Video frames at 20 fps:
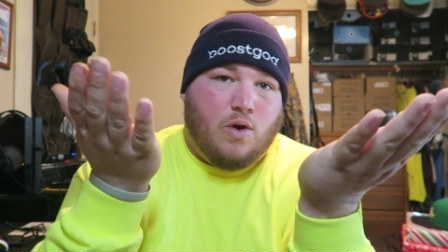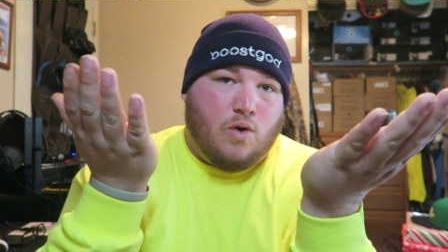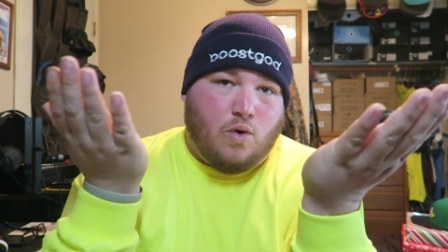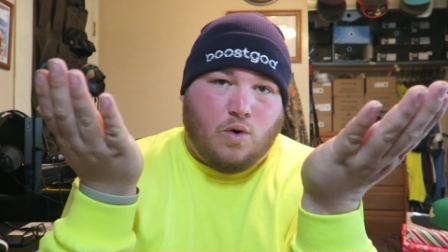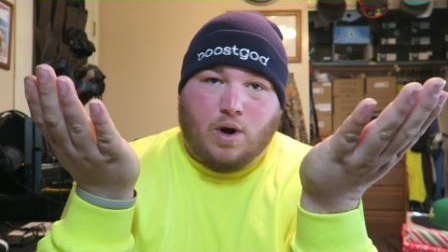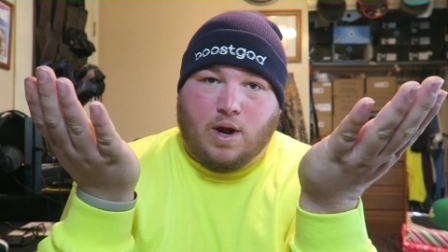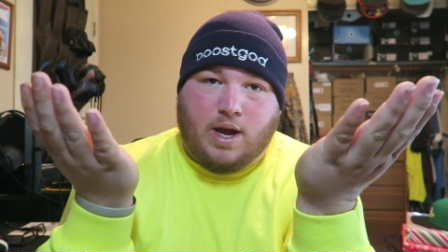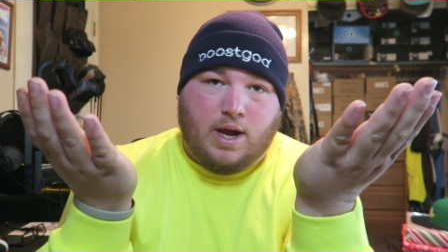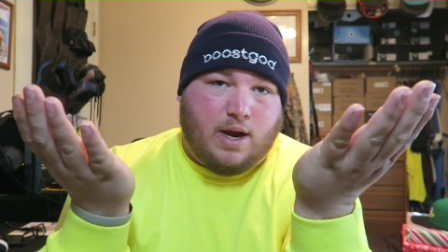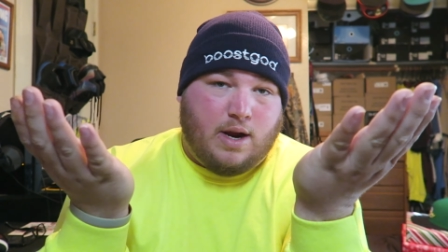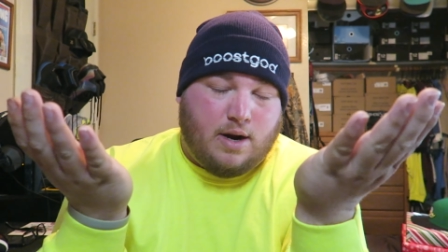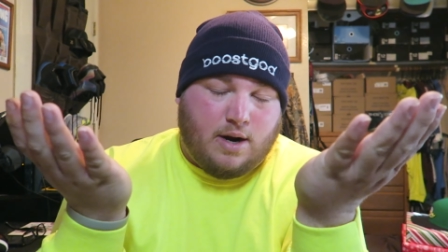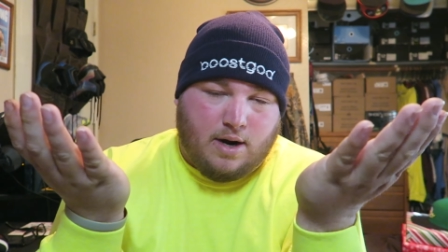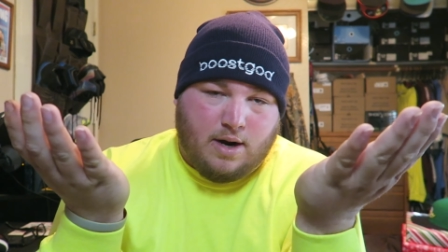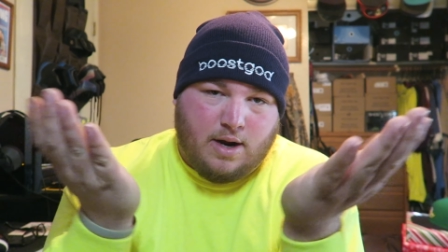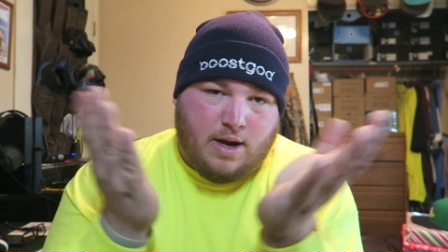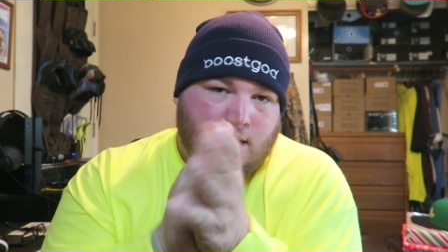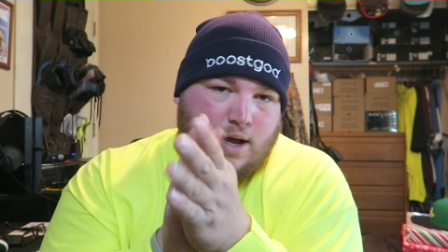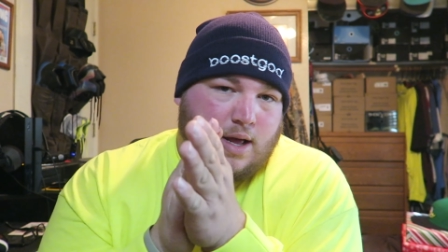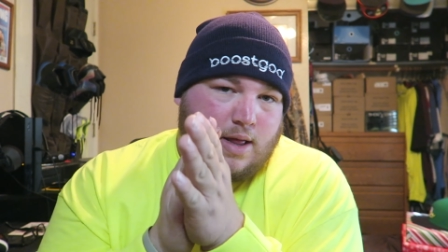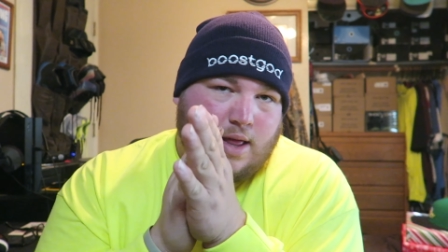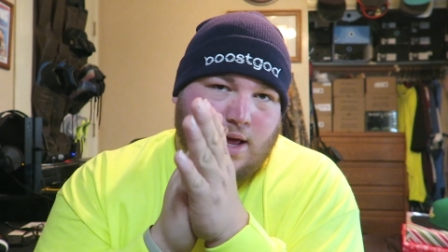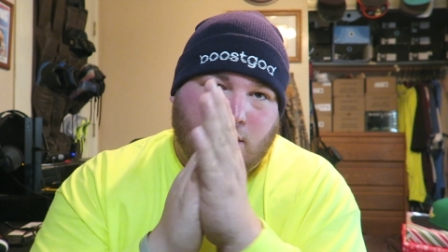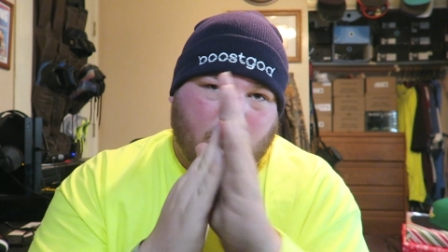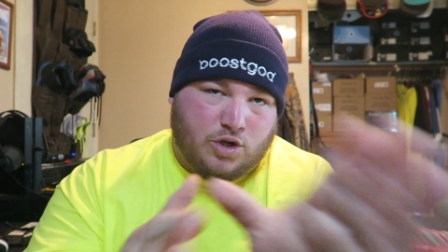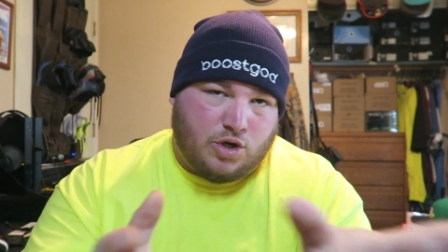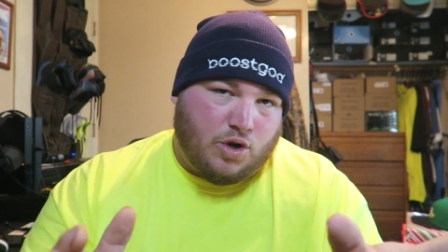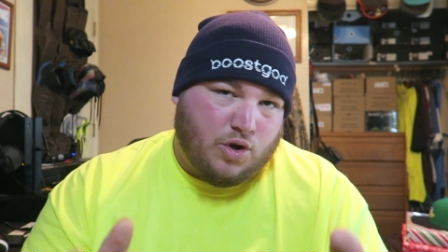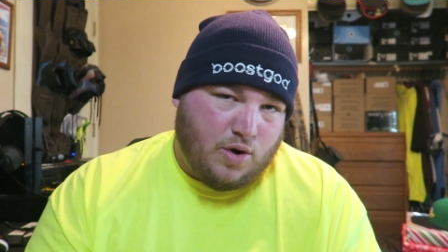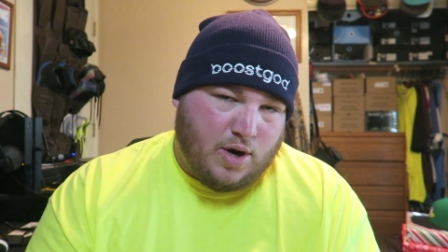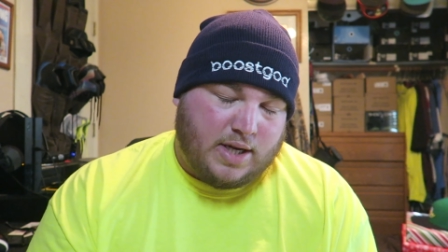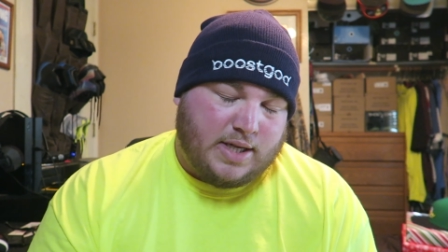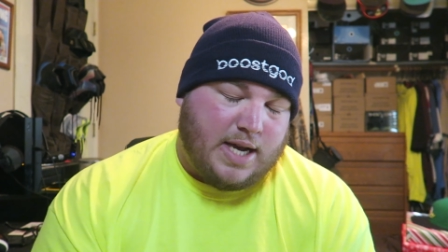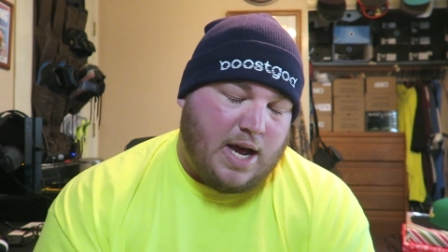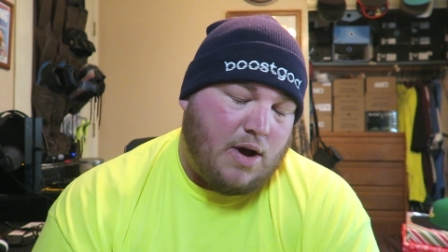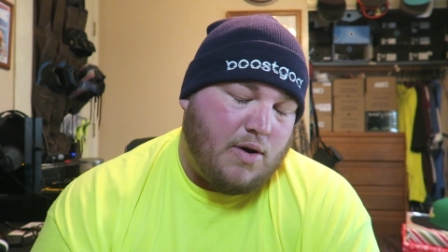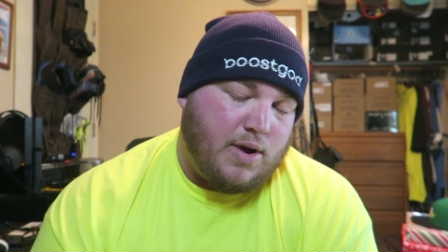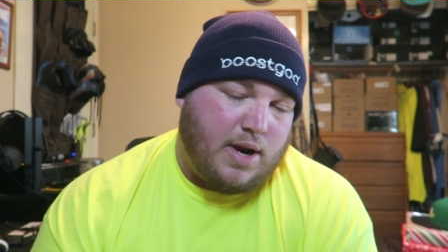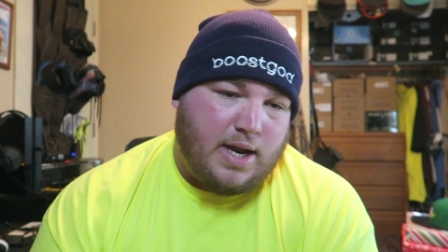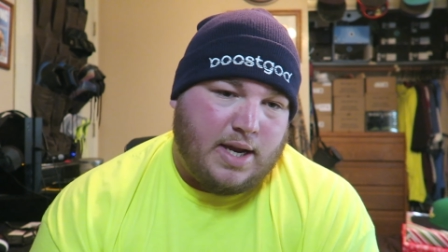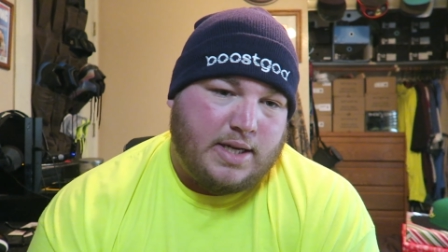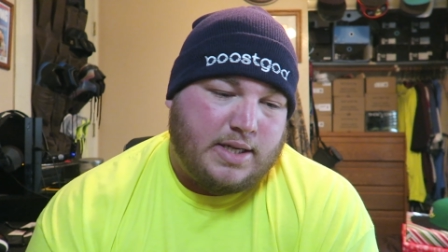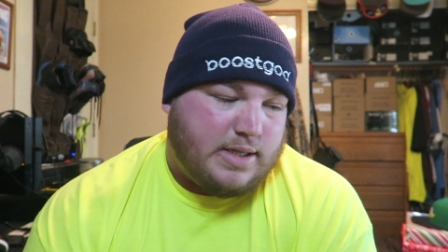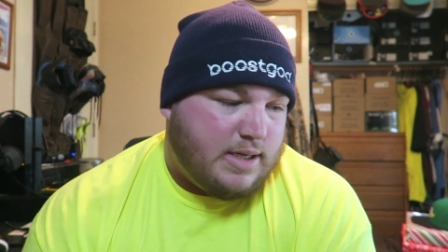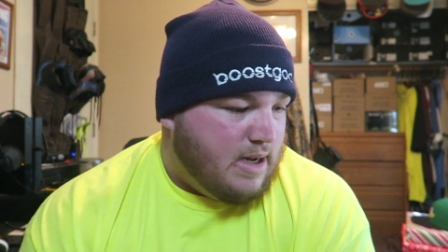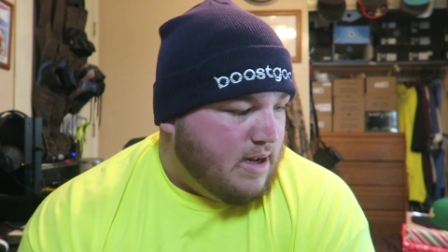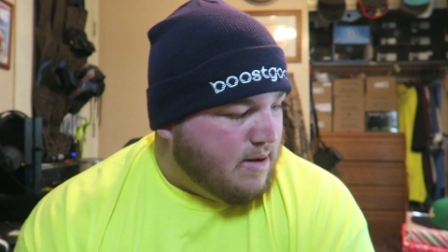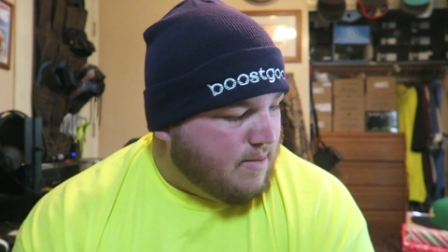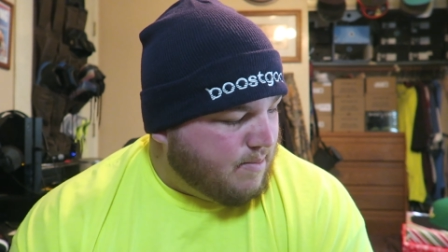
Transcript: or here. That'll show you guys how it is.